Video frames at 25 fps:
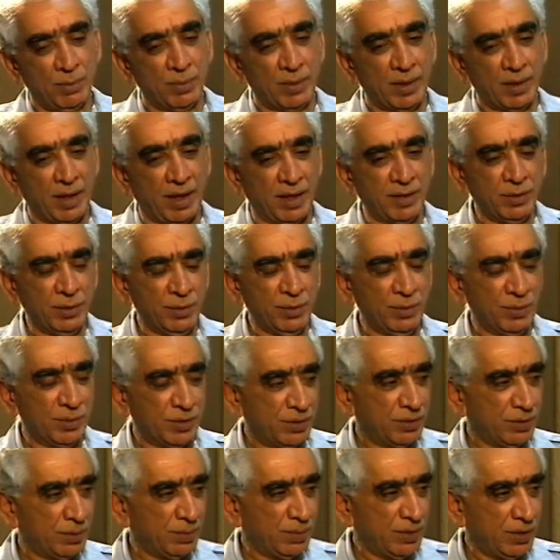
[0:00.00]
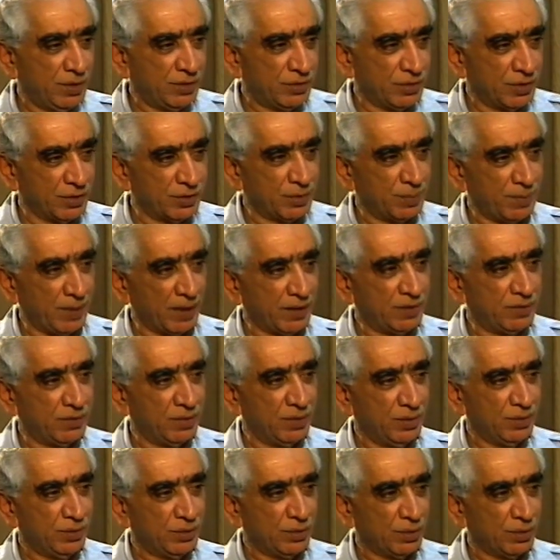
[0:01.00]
Well, I don't wish to be disrespectful